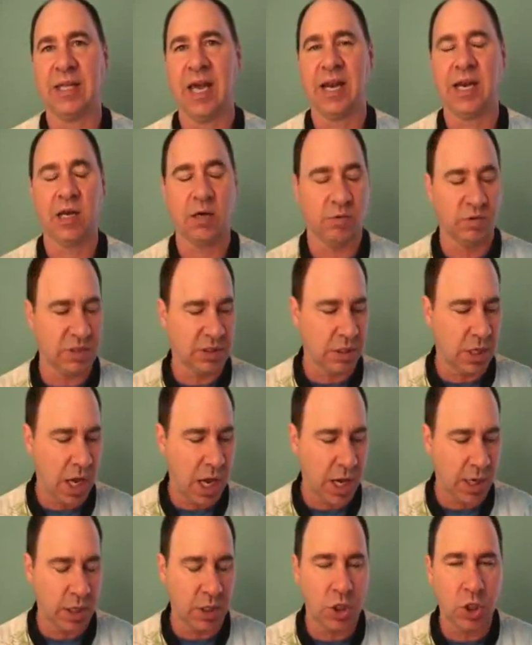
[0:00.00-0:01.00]
that. And it was
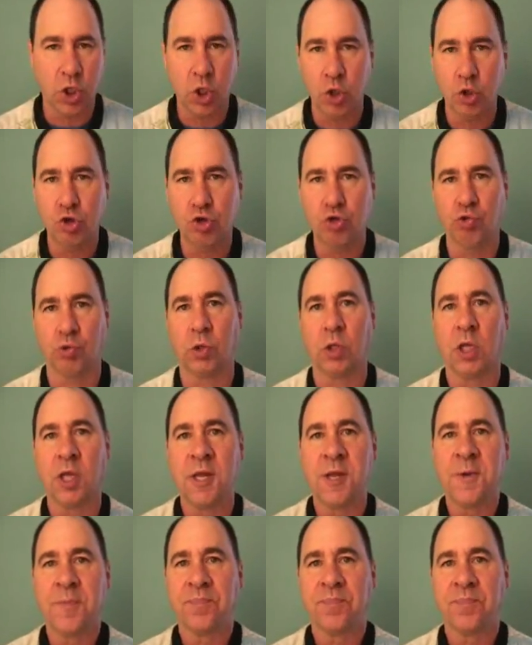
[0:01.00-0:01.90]
not unusual.